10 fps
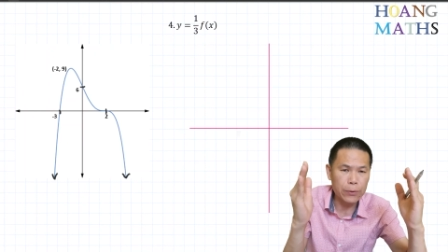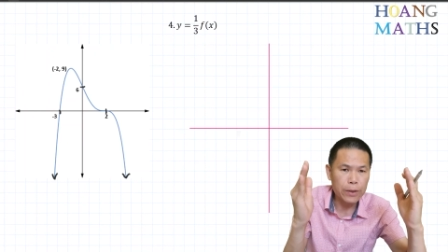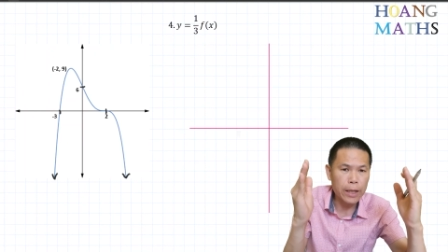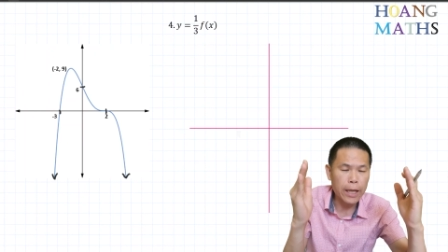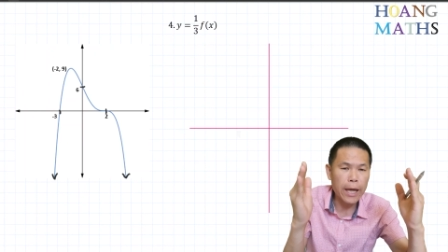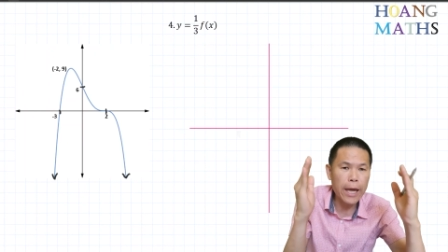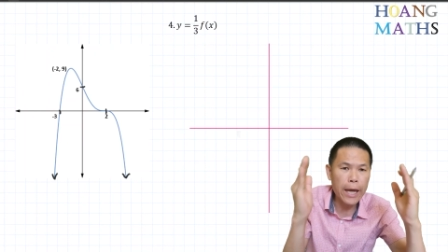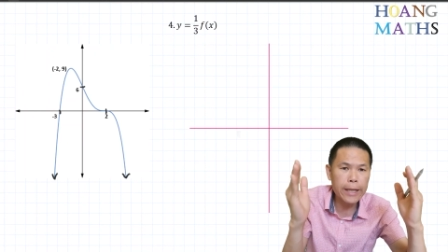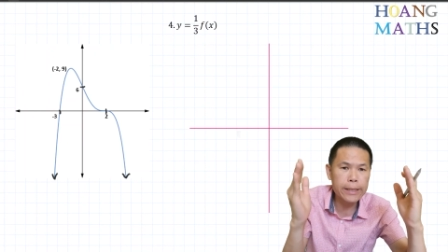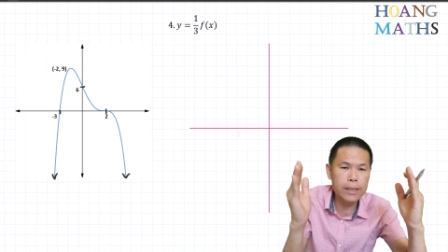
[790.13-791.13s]
Okay,
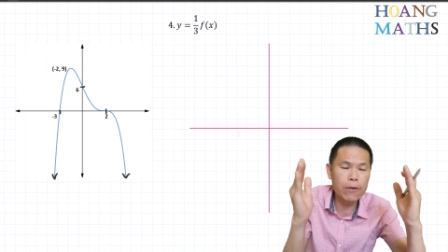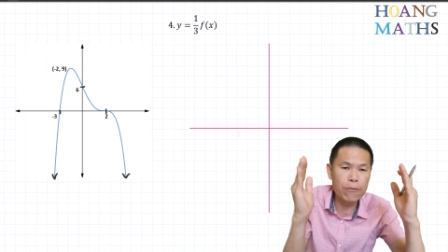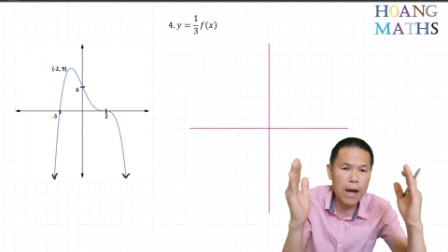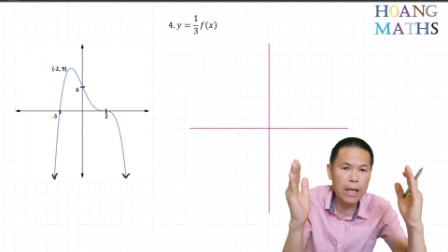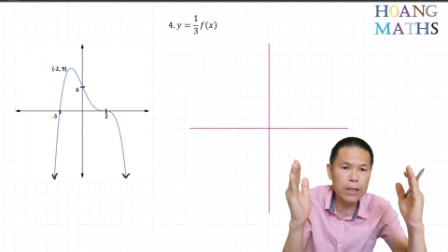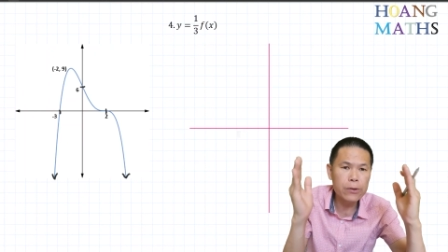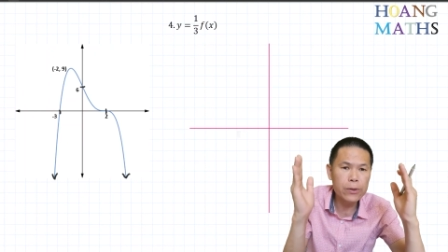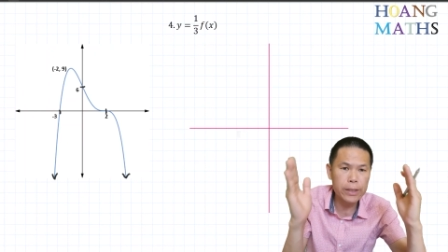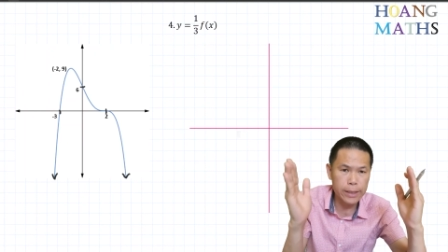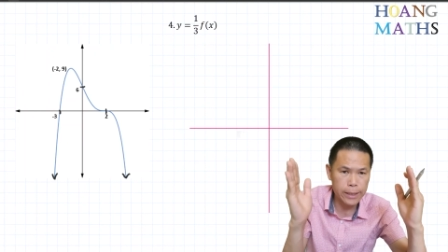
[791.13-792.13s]
x
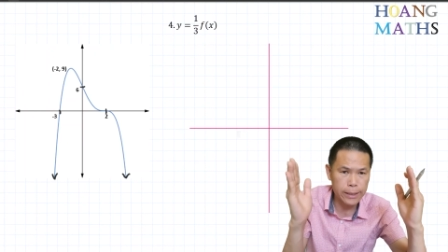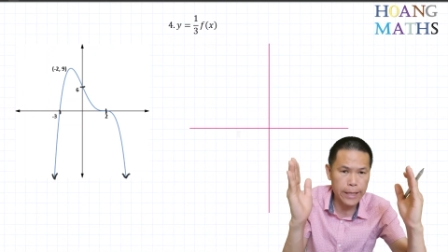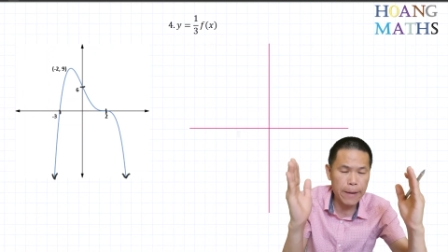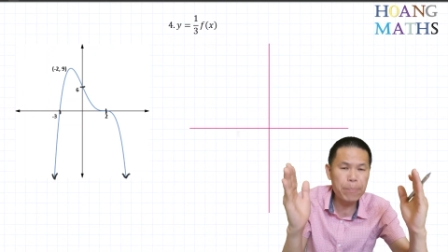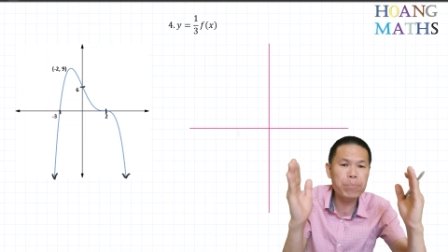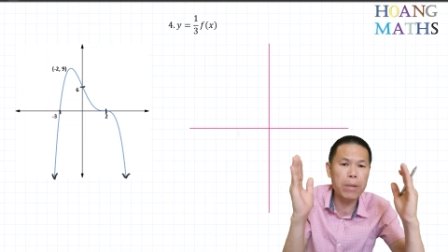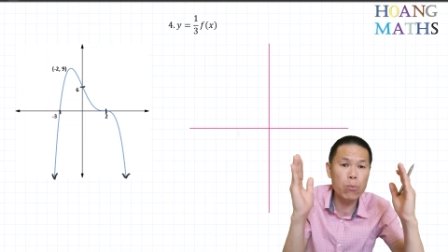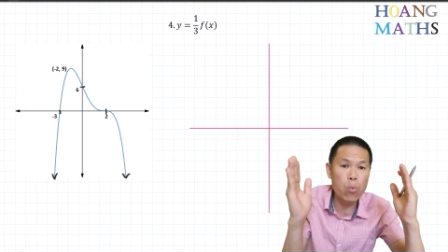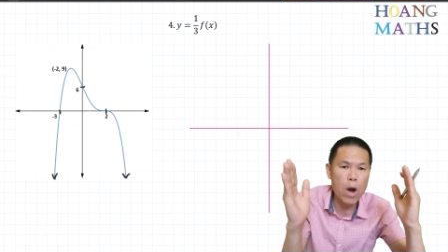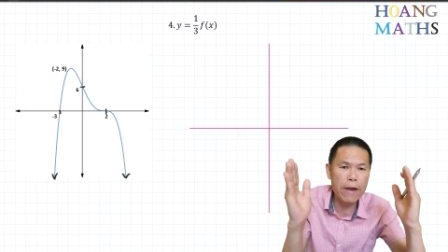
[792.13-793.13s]
value is the same,
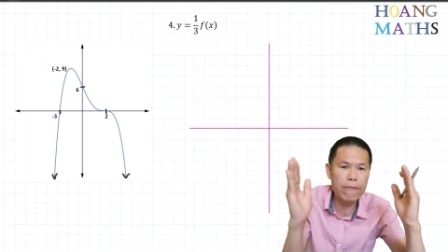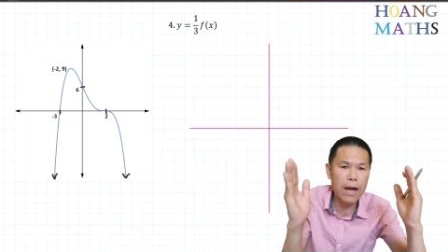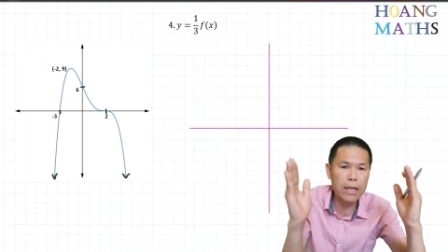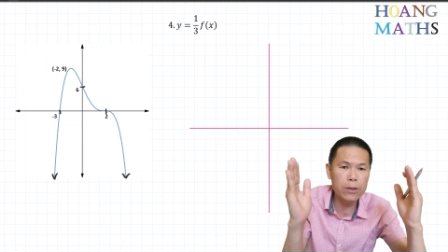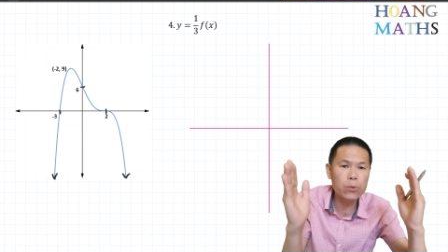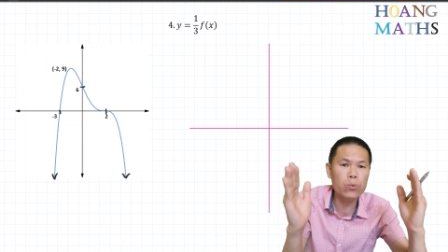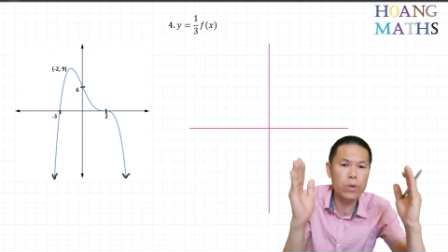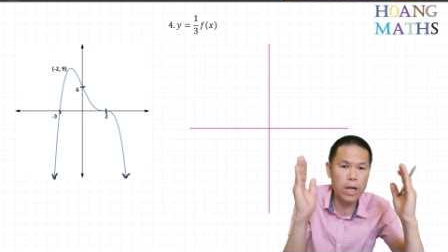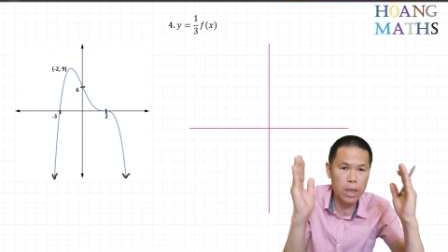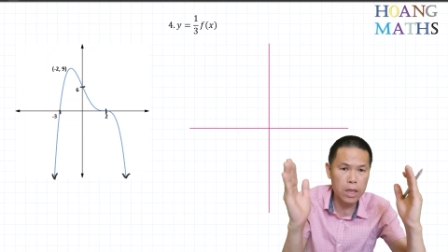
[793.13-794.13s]
but y value
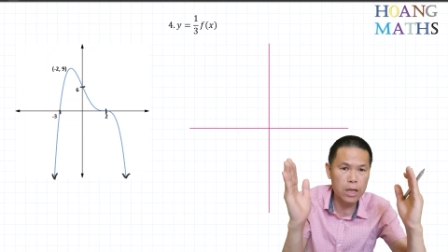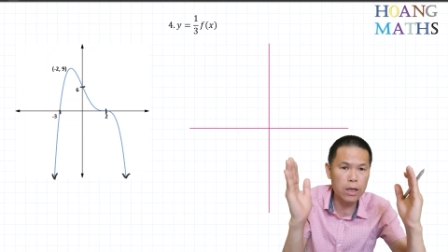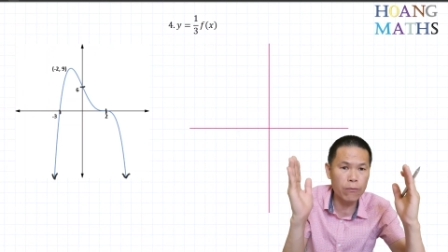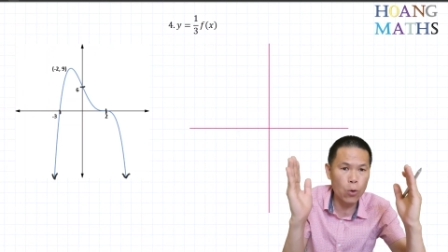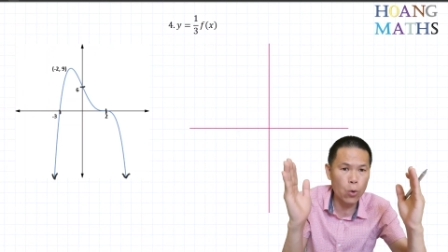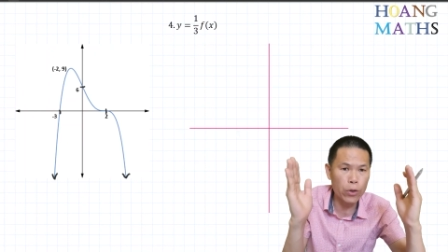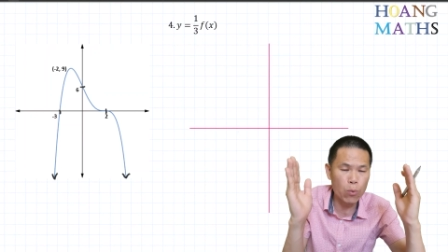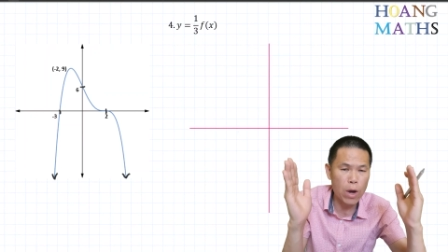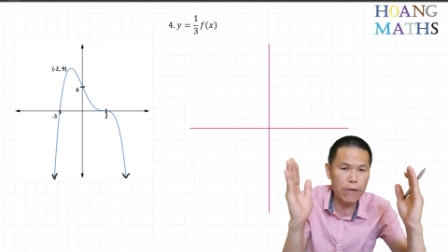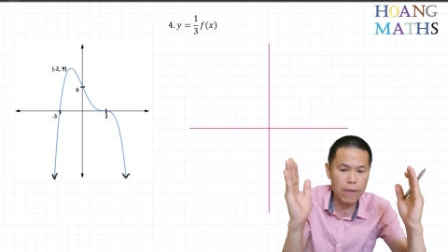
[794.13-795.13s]
a third of all the
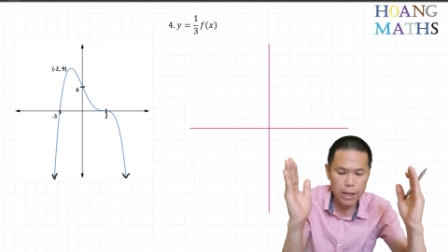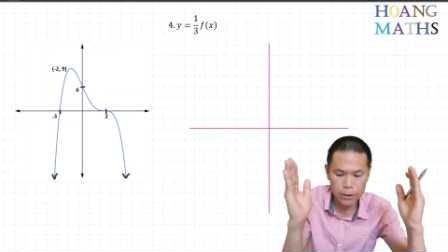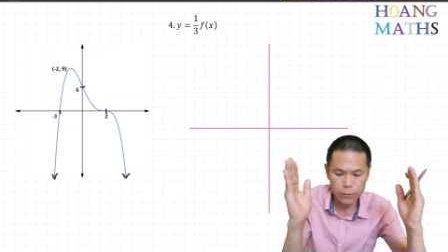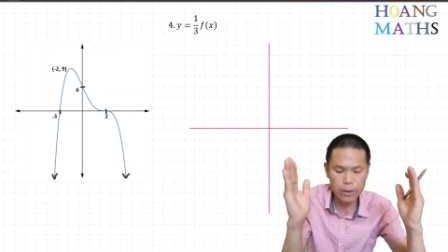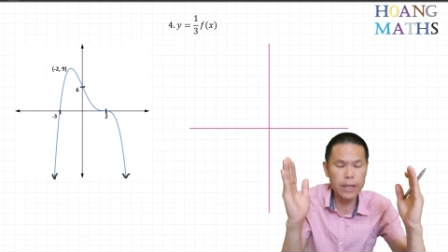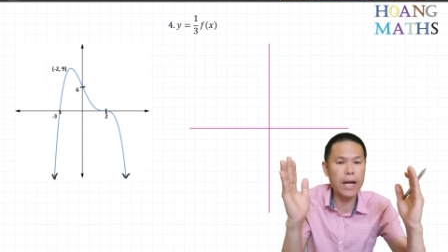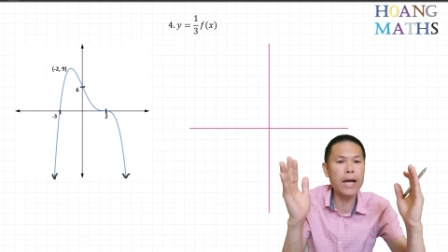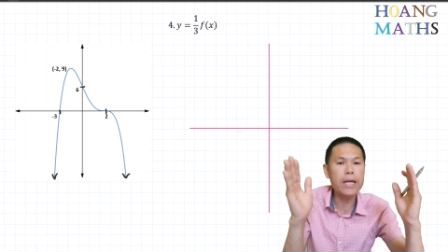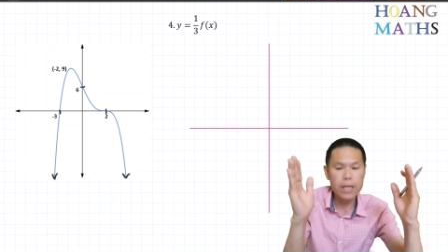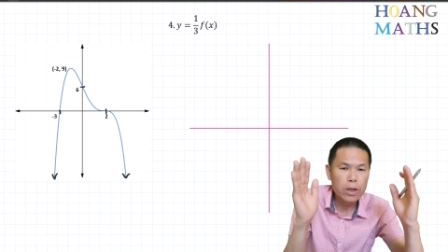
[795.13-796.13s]
y value.
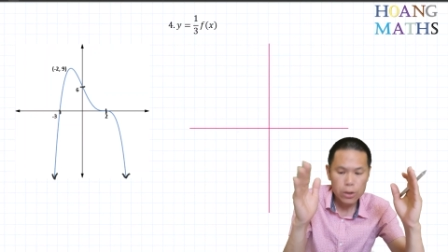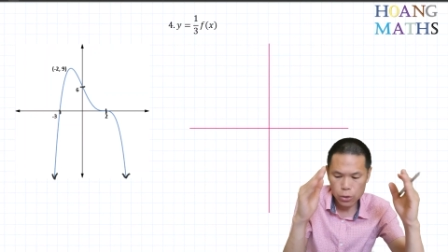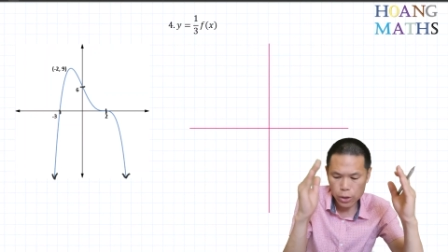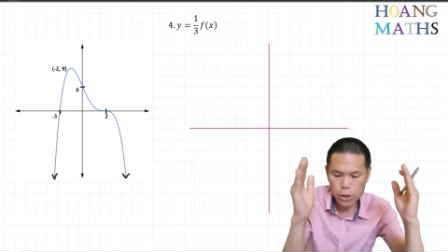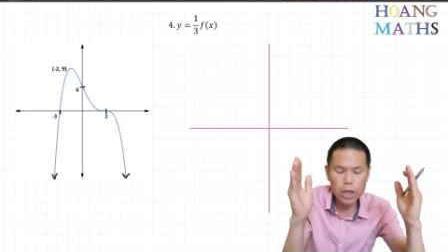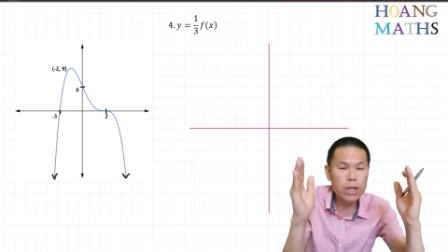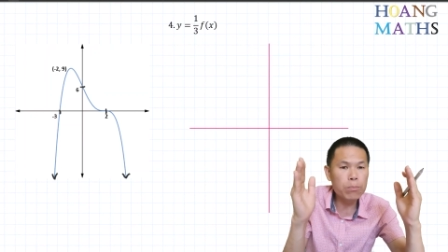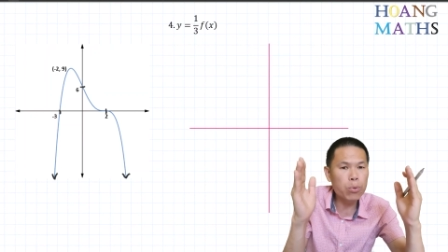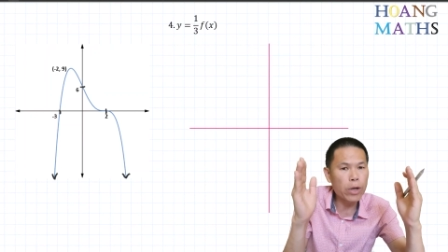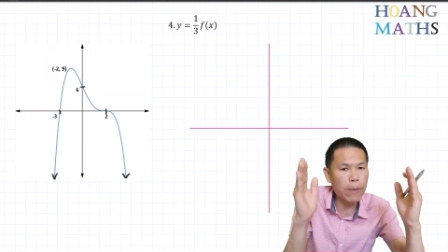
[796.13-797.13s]
Okay, so the turning
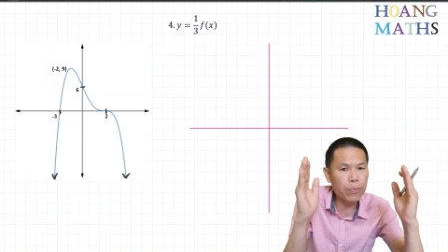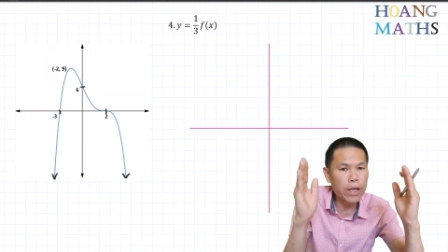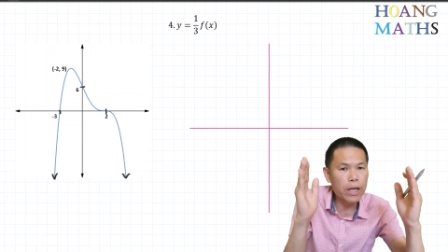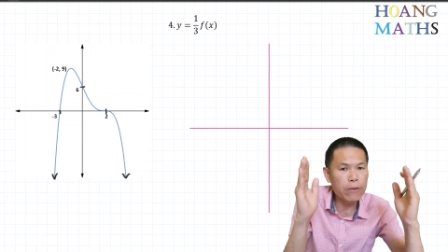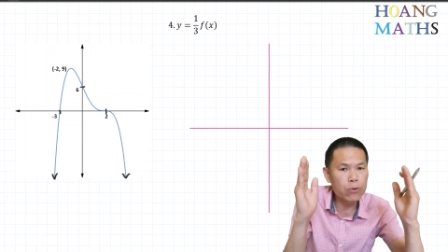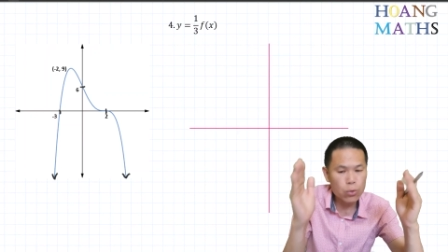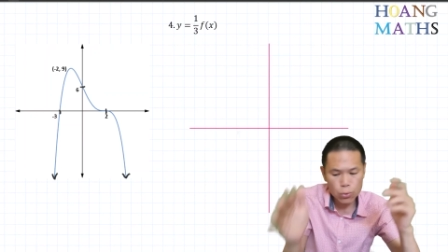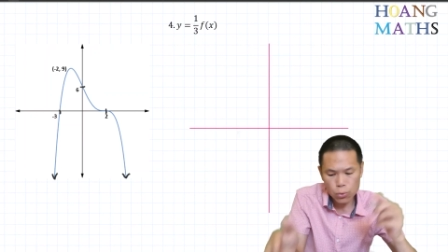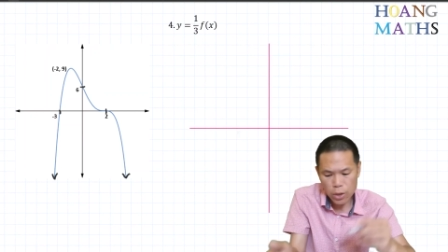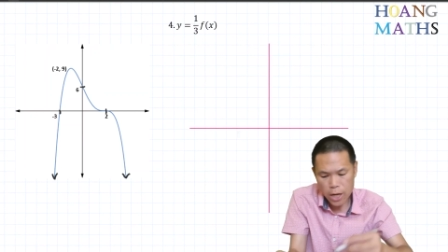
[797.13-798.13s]
point at negative
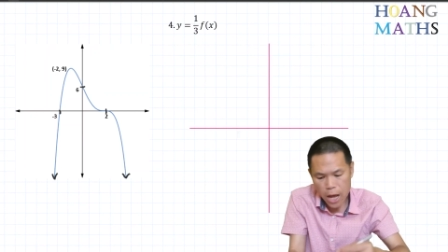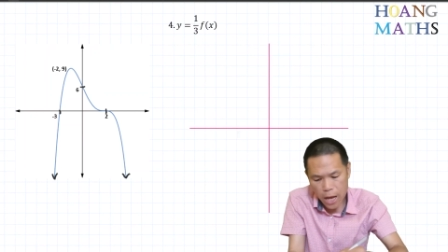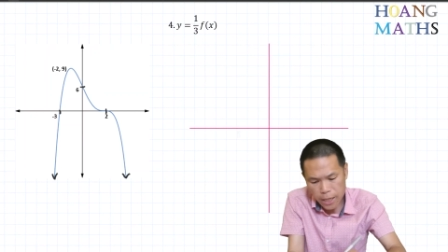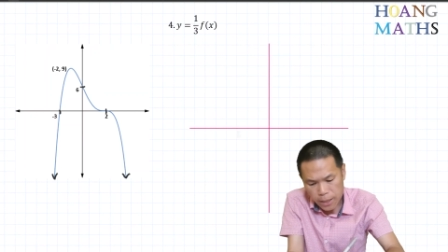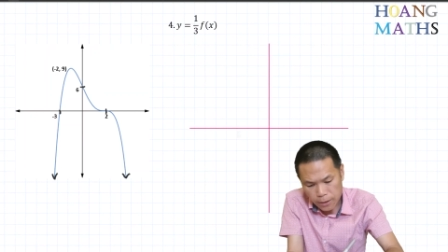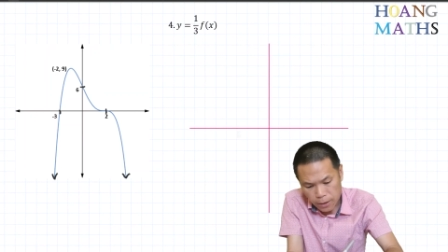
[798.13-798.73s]
2, 9.